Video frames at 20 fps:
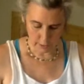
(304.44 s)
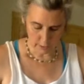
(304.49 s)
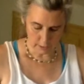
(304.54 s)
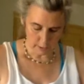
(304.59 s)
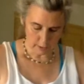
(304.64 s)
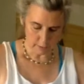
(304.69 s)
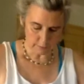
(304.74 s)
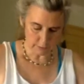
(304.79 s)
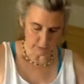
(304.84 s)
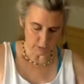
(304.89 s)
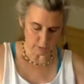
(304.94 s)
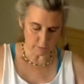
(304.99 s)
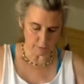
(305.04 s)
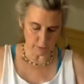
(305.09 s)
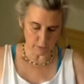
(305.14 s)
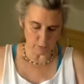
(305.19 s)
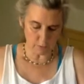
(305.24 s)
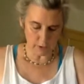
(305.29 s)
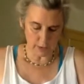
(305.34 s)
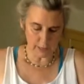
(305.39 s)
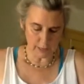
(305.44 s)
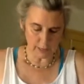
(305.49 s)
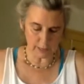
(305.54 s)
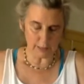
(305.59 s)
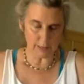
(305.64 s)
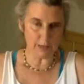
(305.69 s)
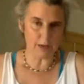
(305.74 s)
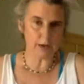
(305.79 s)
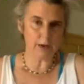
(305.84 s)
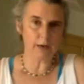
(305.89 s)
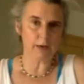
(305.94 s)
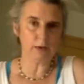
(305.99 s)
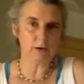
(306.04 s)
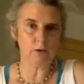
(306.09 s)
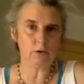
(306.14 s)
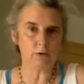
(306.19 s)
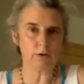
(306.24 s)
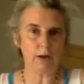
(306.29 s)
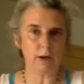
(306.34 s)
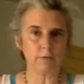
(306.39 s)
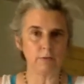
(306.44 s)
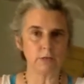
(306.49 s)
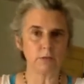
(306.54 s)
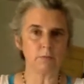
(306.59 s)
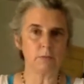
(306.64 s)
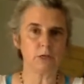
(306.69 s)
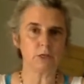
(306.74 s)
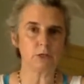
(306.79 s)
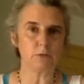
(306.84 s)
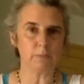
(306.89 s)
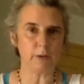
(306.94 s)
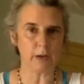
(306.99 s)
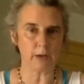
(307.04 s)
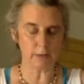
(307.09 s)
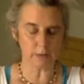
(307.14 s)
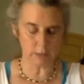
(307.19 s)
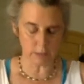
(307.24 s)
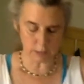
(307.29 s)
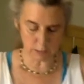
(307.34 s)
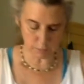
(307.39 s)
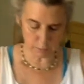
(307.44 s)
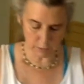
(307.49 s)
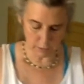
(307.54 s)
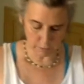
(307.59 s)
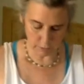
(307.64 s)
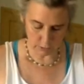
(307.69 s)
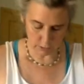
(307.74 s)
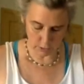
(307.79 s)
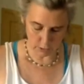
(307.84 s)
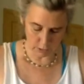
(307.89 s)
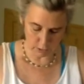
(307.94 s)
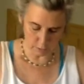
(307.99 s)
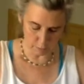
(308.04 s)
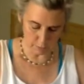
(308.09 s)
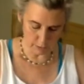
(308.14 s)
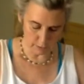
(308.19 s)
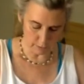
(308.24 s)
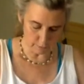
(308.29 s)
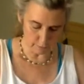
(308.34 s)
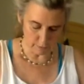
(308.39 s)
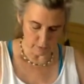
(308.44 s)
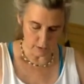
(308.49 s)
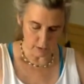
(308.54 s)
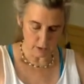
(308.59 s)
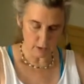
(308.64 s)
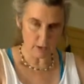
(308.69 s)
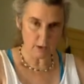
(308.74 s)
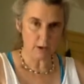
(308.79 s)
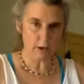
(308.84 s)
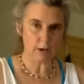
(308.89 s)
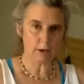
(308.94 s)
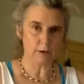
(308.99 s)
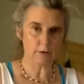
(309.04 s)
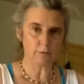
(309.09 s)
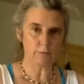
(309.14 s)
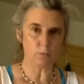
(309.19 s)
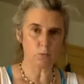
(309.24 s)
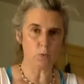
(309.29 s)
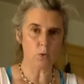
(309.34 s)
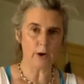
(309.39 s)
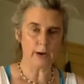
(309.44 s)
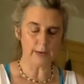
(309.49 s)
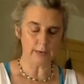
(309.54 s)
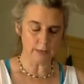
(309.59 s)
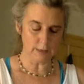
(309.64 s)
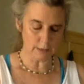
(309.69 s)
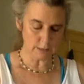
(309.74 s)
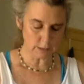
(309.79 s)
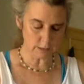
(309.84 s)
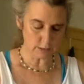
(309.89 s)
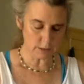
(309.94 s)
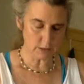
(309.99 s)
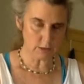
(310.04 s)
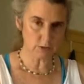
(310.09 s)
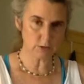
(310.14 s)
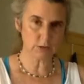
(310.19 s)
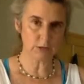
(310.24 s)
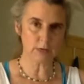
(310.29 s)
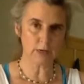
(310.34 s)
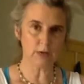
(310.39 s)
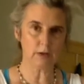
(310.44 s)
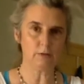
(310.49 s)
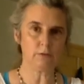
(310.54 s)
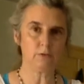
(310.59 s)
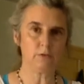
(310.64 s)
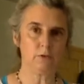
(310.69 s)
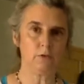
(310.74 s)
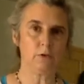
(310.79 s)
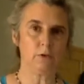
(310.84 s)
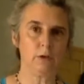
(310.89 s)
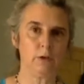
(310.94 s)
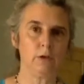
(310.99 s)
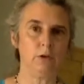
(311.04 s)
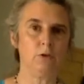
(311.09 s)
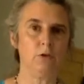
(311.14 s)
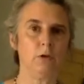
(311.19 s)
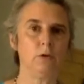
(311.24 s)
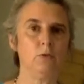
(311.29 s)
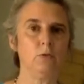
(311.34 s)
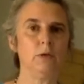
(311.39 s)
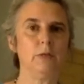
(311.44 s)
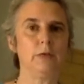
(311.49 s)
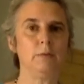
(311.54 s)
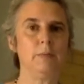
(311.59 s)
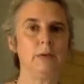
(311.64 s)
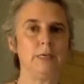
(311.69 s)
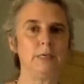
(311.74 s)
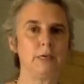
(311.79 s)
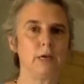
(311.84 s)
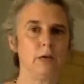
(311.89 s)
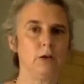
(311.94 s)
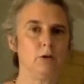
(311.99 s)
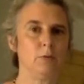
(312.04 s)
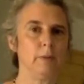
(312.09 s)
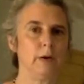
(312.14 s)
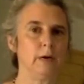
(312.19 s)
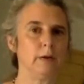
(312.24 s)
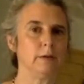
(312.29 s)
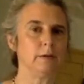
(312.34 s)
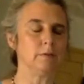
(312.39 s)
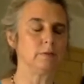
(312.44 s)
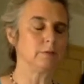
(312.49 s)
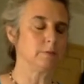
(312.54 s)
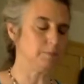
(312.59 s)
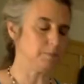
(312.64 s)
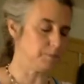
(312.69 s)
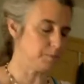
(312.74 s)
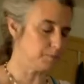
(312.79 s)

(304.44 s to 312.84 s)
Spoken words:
enough, so if they're right in line, you don't have as much balance, but if there's a little bit of wideness to your stance, you can really maintain your balance.